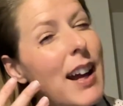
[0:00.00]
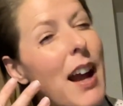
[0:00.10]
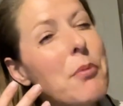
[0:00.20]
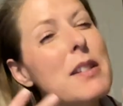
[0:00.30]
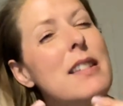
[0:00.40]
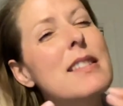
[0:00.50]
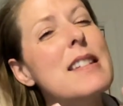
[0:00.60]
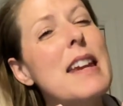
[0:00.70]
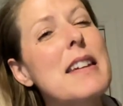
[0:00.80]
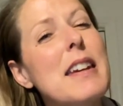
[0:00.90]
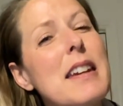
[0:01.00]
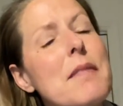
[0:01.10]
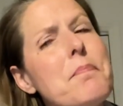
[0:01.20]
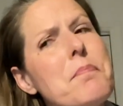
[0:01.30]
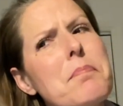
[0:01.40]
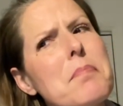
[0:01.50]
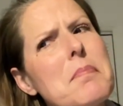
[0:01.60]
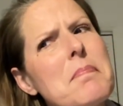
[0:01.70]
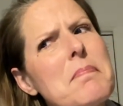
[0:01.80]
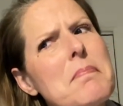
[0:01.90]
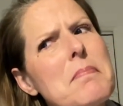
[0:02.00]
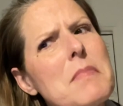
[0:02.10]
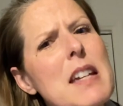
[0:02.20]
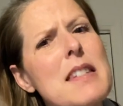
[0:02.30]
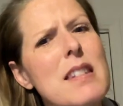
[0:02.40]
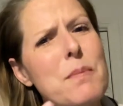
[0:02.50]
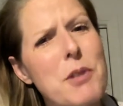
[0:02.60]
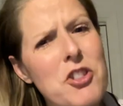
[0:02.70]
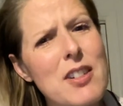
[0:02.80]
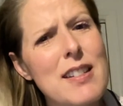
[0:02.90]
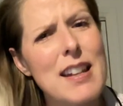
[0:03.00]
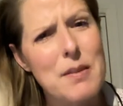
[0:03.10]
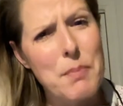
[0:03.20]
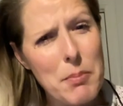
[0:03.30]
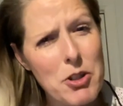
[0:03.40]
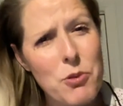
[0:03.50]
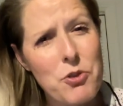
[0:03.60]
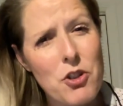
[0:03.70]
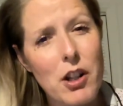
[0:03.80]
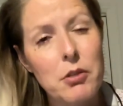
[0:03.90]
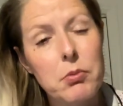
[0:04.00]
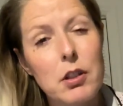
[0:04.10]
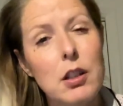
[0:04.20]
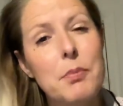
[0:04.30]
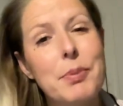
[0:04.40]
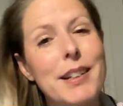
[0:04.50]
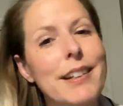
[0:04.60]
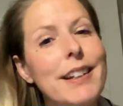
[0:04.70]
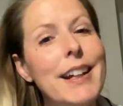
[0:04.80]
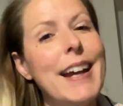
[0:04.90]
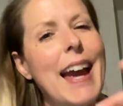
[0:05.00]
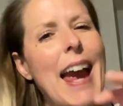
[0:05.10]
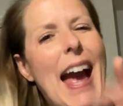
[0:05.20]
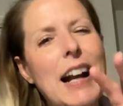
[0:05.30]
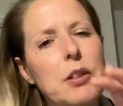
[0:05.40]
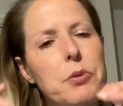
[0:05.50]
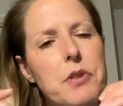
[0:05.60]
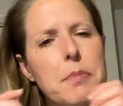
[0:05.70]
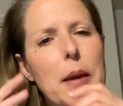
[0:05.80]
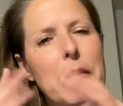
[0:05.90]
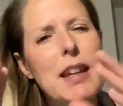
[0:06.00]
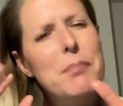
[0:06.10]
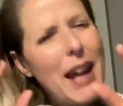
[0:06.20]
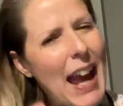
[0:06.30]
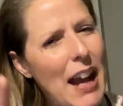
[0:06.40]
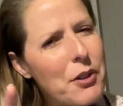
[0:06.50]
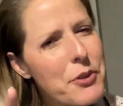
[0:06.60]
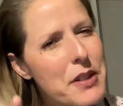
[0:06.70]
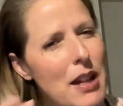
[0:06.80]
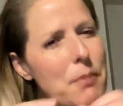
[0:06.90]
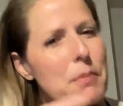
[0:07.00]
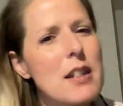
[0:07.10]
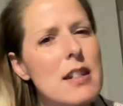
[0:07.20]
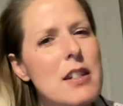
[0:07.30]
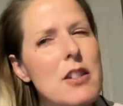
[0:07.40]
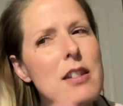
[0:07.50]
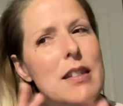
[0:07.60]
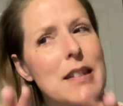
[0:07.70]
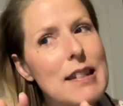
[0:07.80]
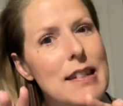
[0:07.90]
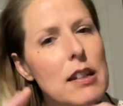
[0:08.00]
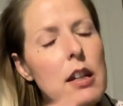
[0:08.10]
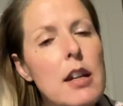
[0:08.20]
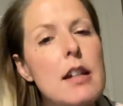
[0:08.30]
i wouldn't say mm, suspicions that's maybe too strong a word but hackles maybe getting my hackles up is just neat. Eh.